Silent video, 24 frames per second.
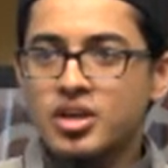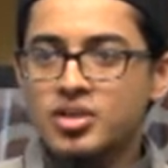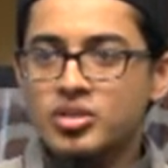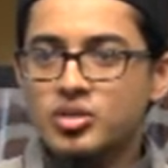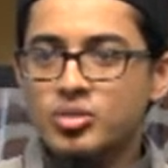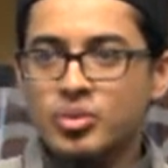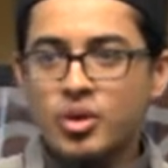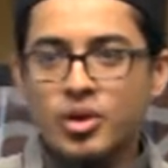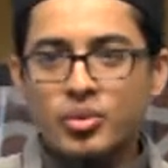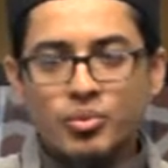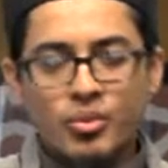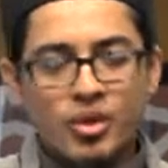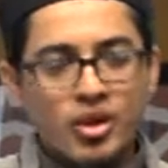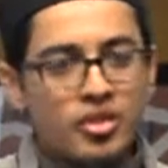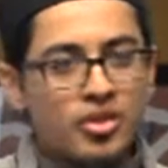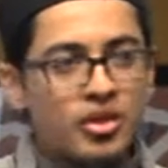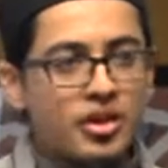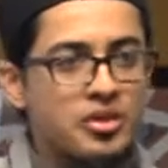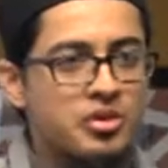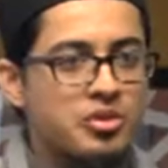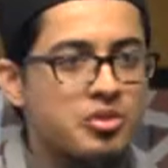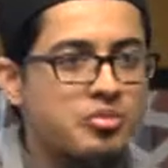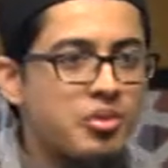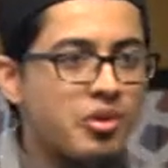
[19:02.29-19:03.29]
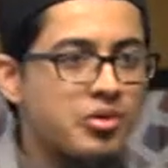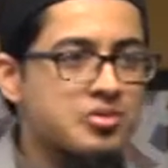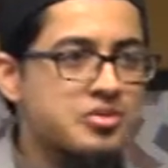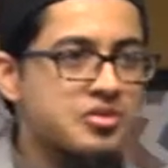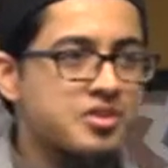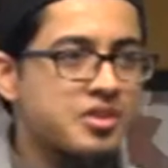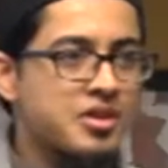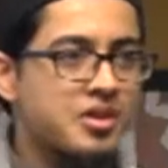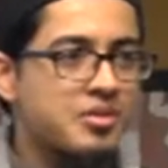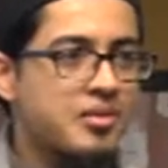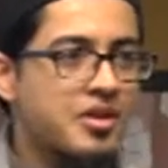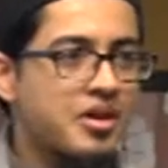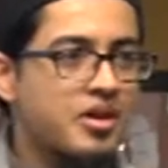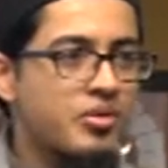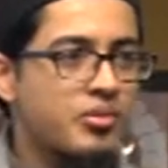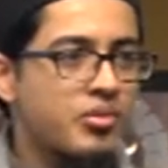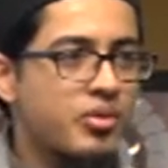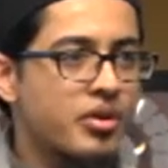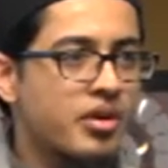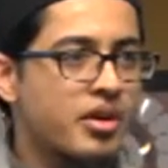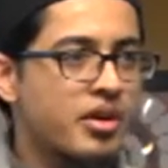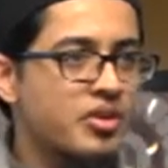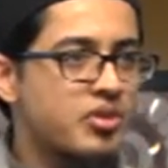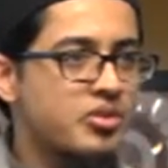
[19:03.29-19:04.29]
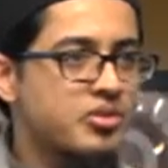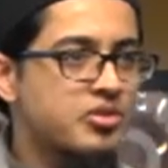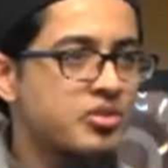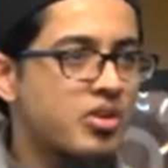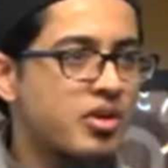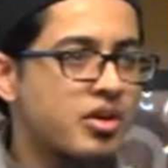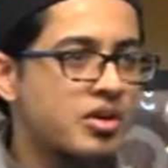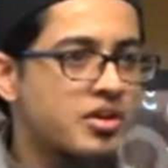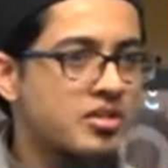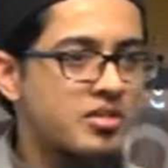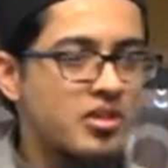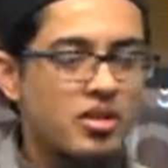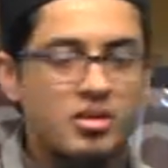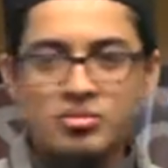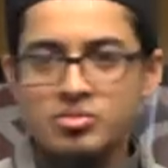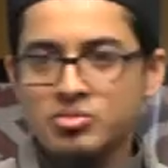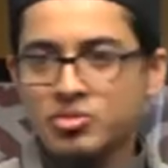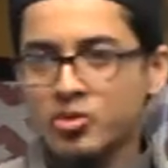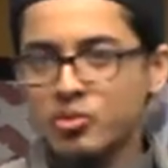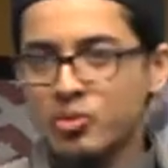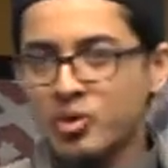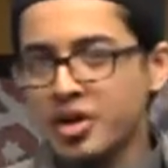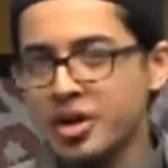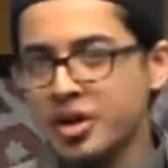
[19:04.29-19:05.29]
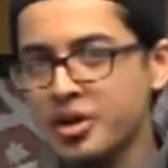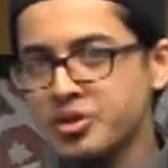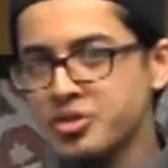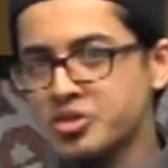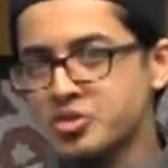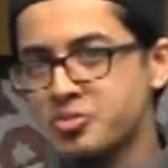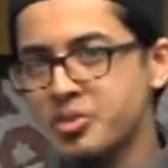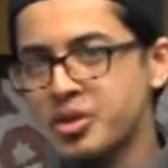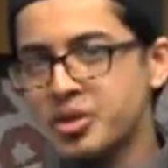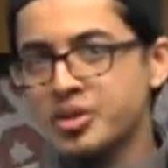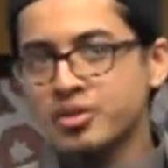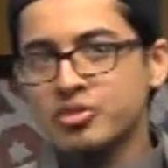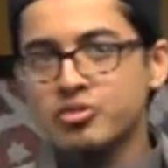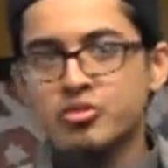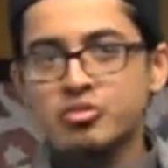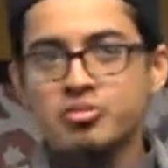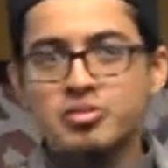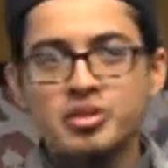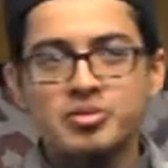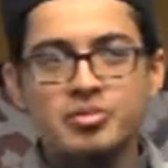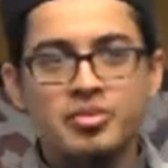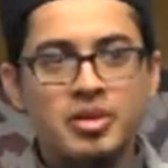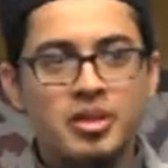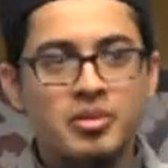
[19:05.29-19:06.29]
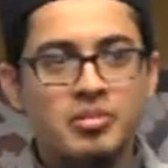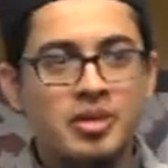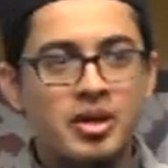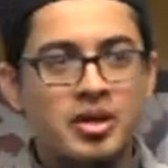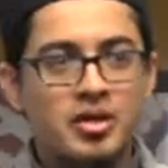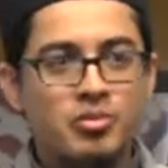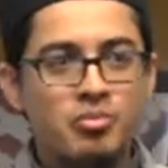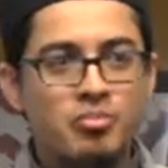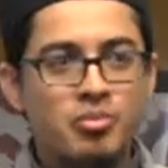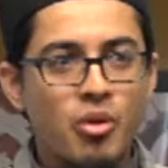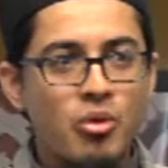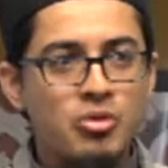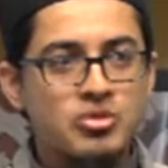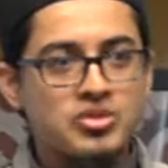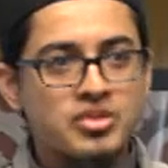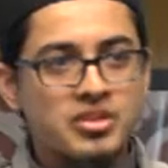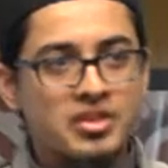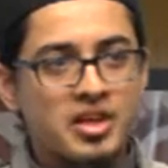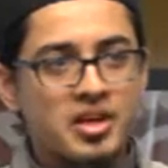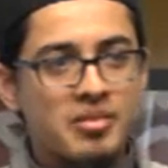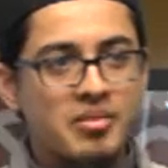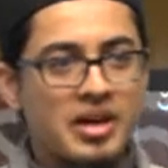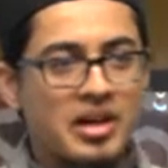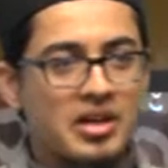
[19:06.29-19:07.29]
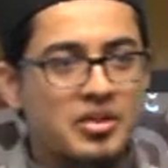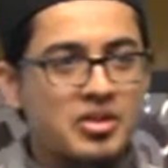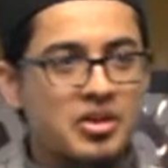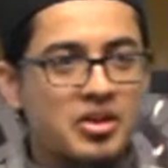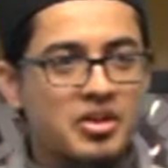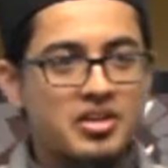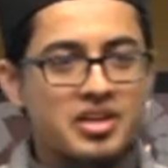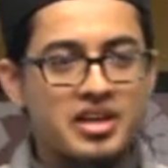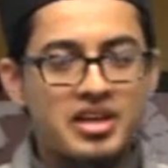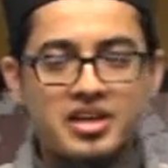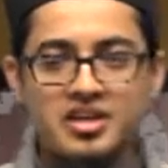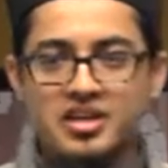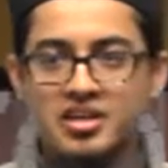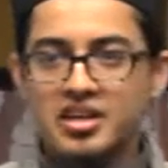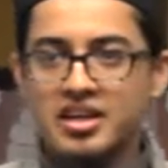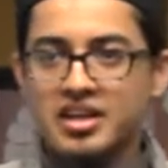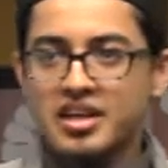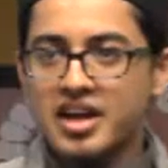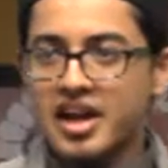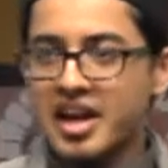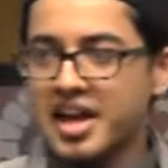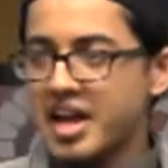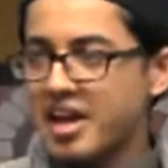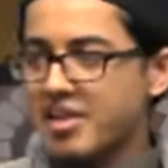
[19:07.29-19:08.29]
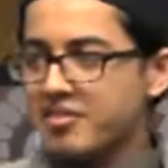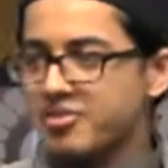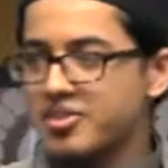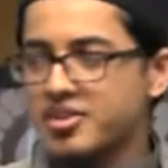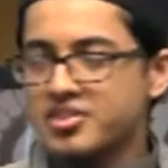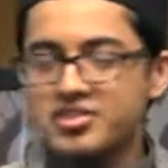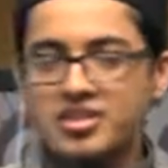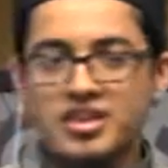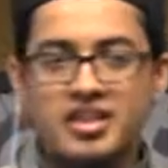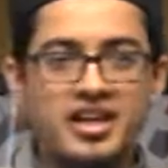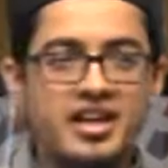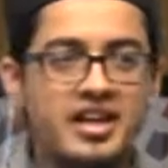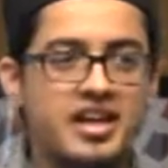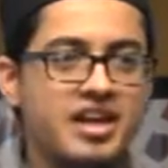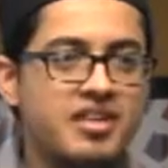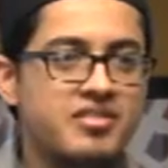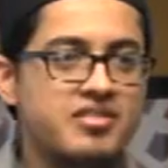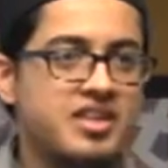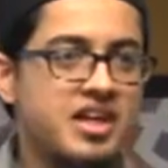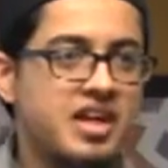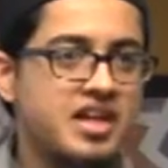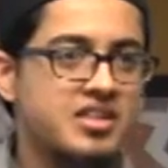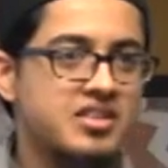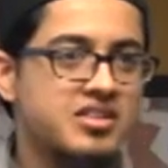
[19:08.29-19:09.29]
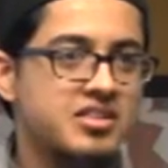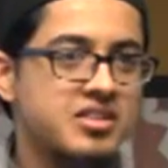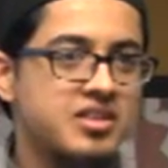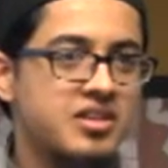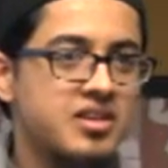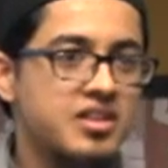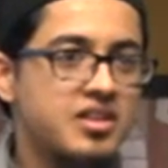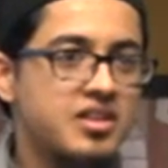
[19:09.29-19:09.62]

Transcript: So what wealth are you boasting about? What are you speaking to people about? Posting about on the internet. I have this and I have that.